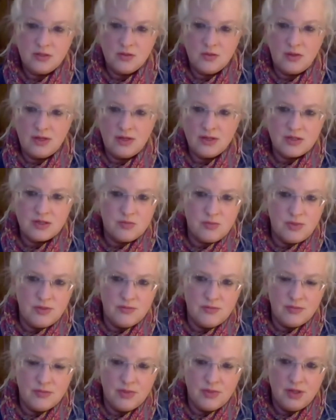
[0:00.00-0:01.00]
So I just
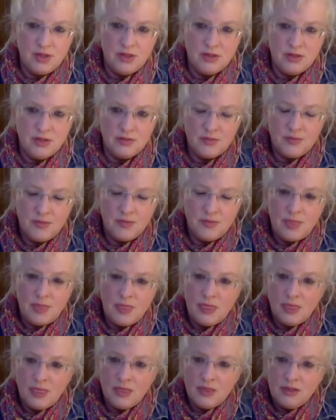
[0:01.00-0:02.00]
went from there
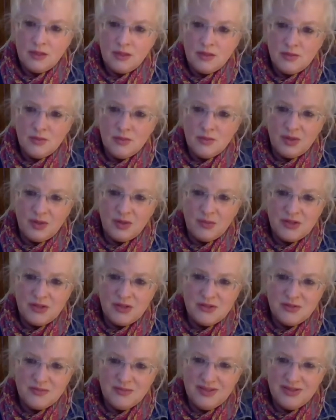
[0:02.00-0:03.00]
pretty
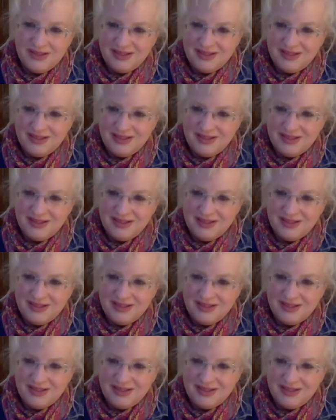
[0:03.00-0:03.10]
much.